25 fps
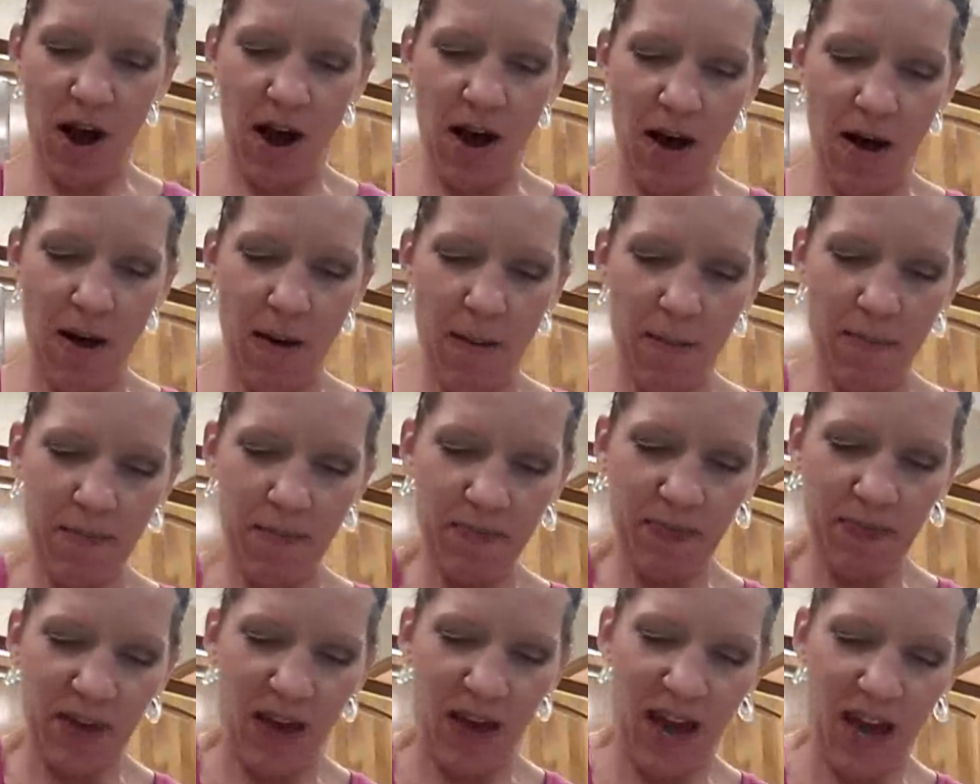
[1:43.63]

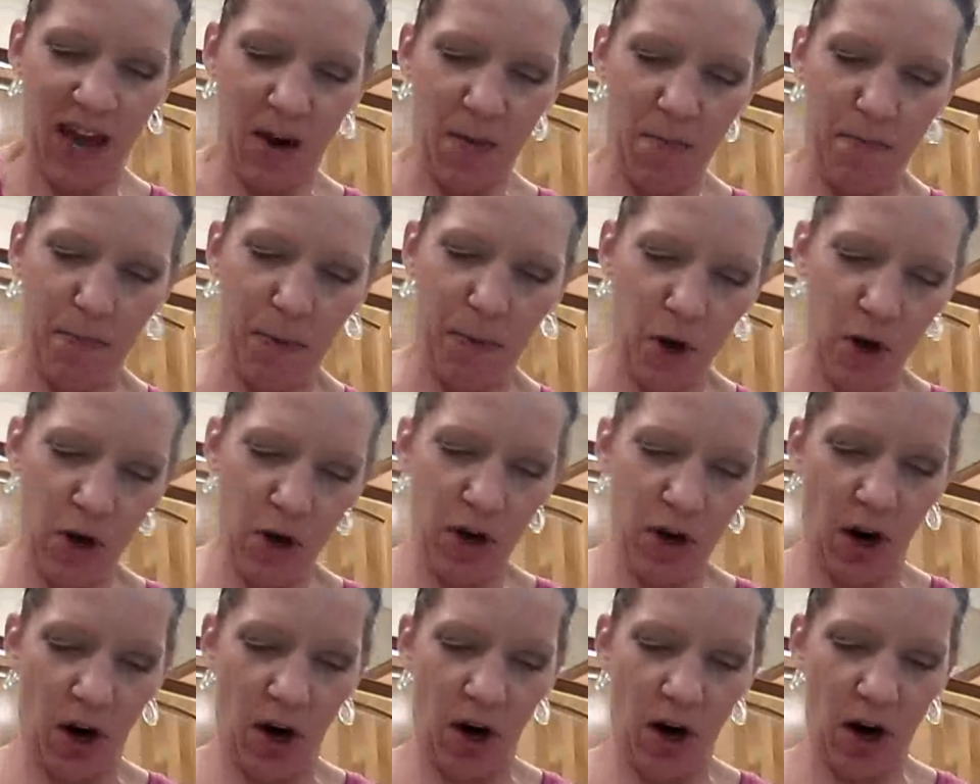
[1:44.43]
I had a
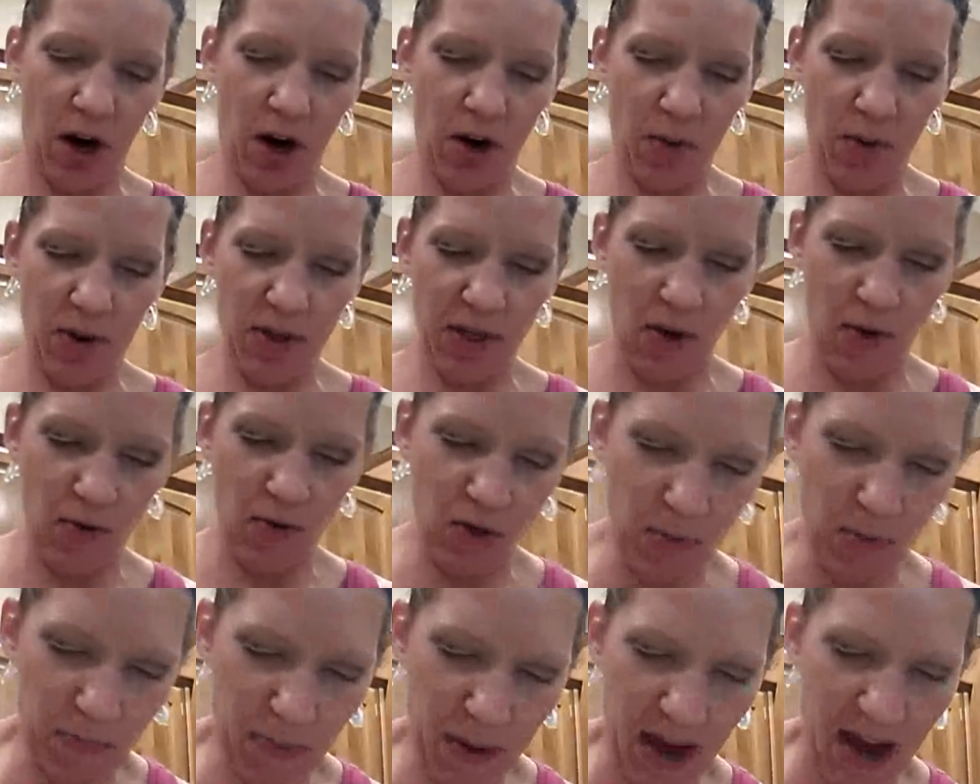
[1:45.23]
burger
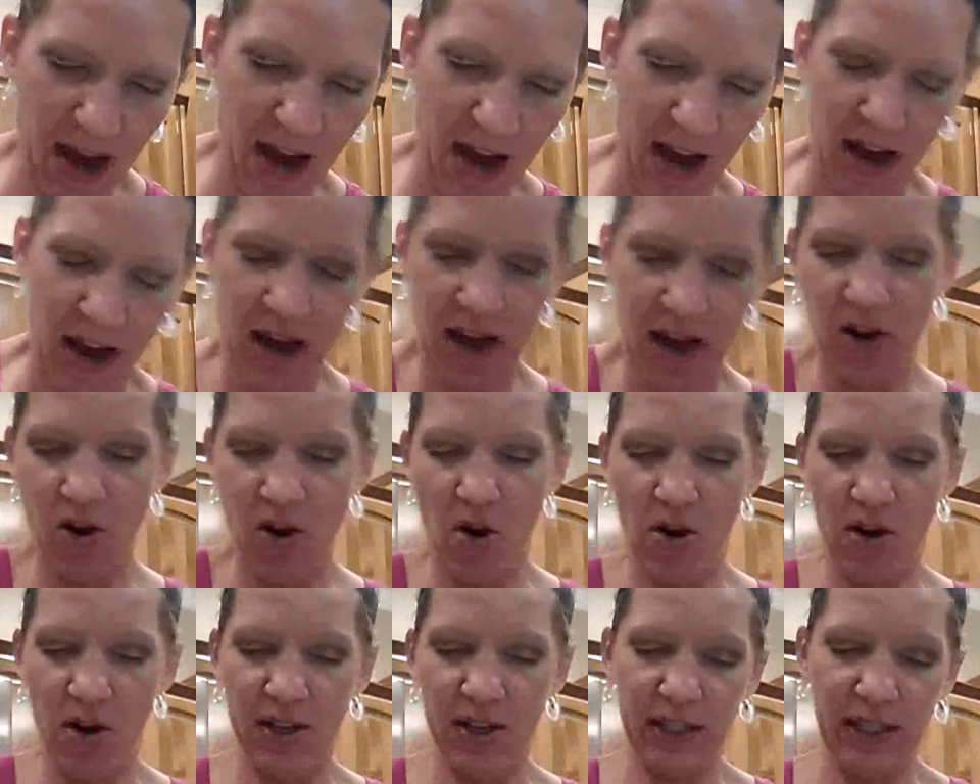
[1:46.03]
without the bun
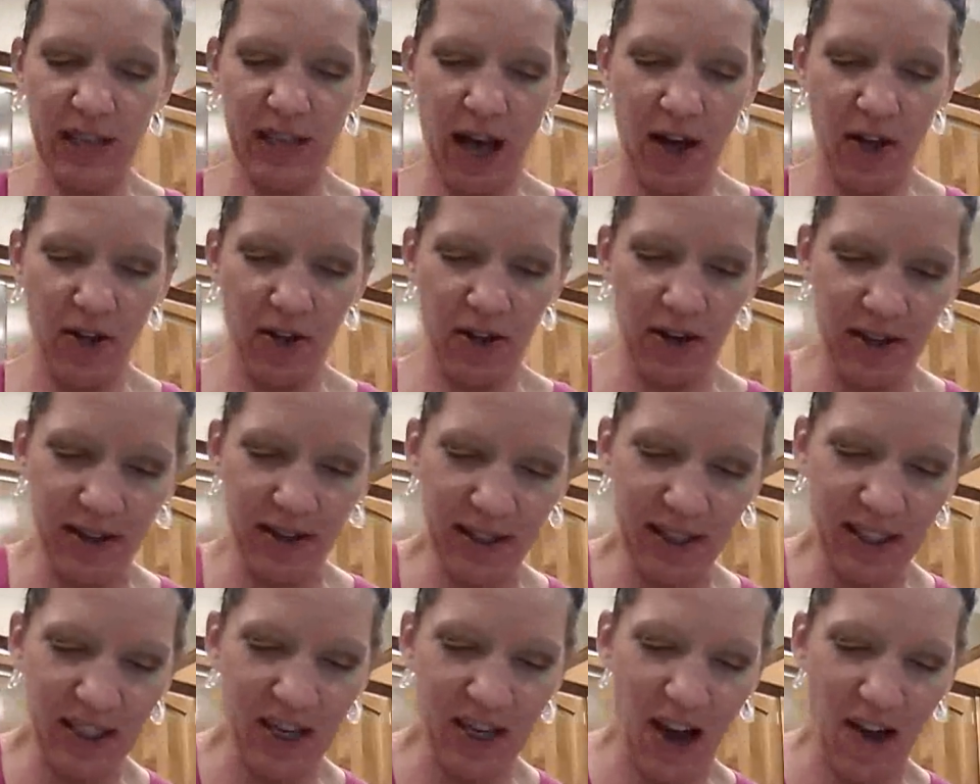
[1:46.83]
on a salad
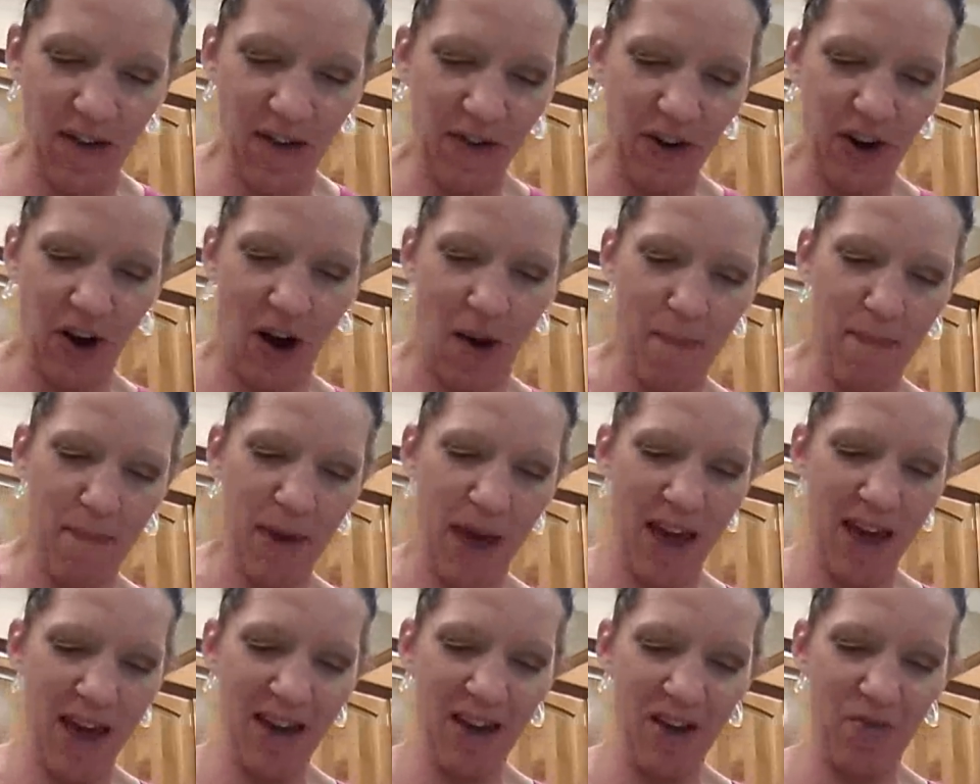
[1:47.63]
and stuff, and I got
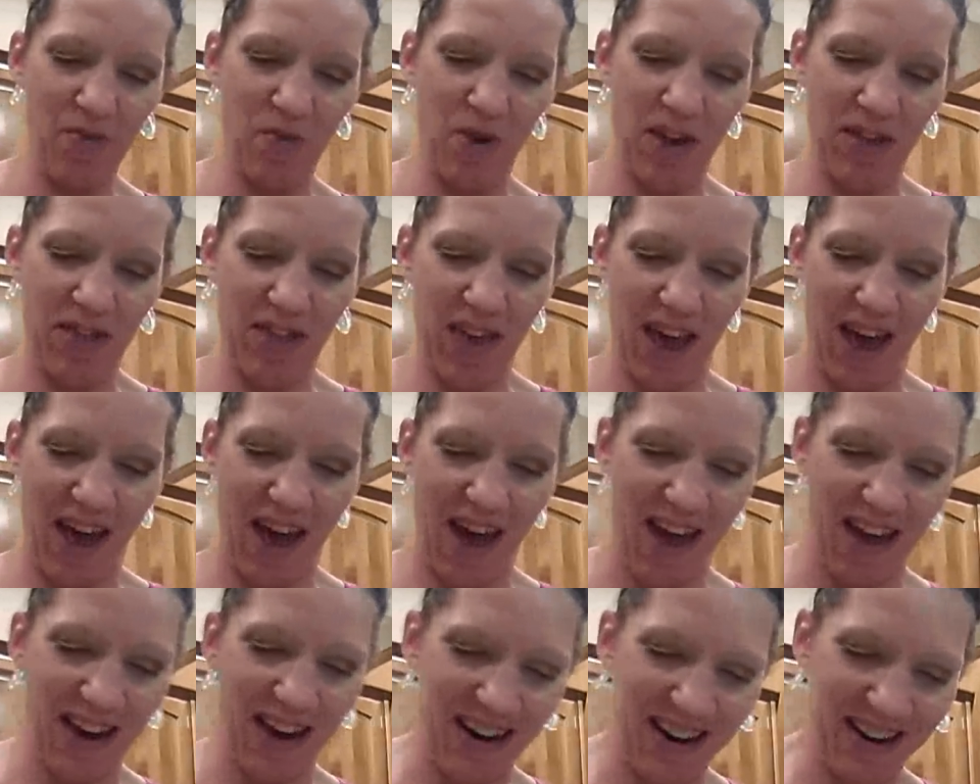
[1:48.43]
bacon with
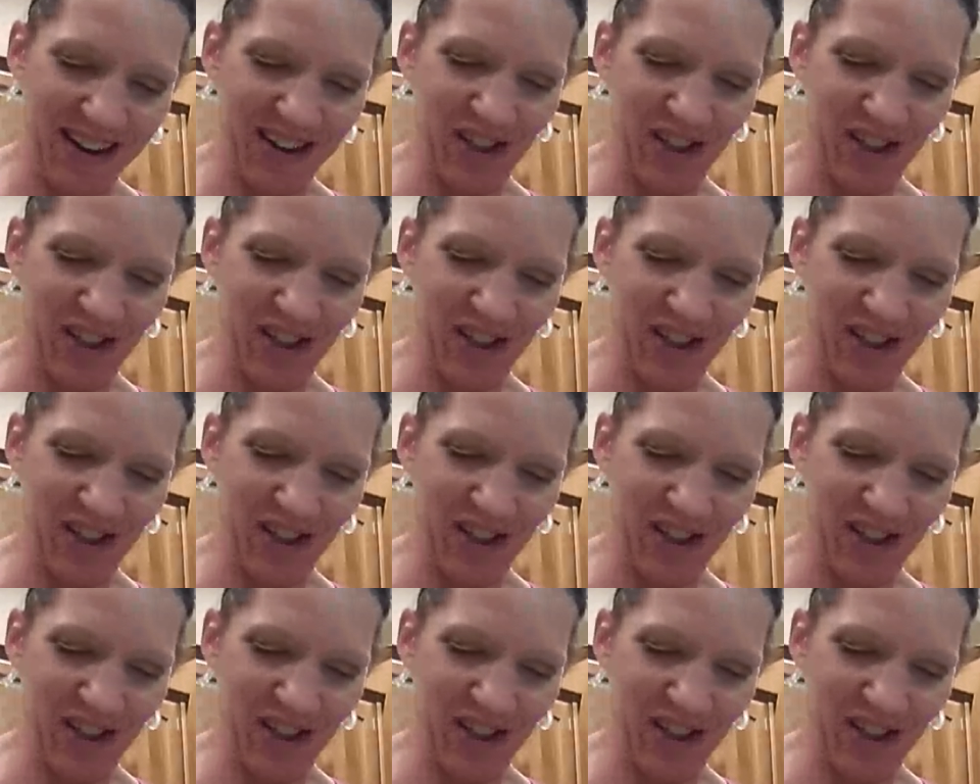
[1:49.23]
it.